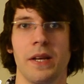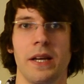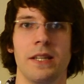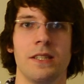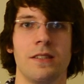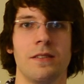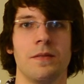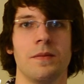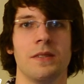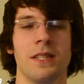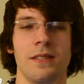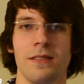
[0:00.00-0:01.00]
And
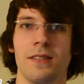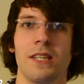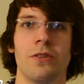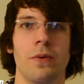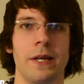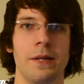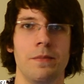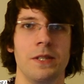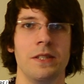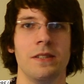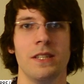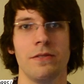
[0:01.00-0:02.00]
this is
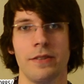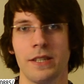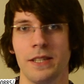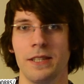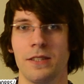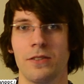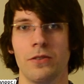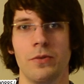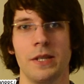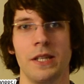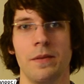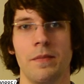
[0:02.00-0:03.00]
incredibly difficult to
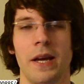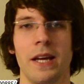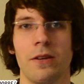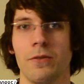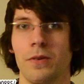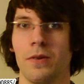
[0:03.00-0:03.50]
really make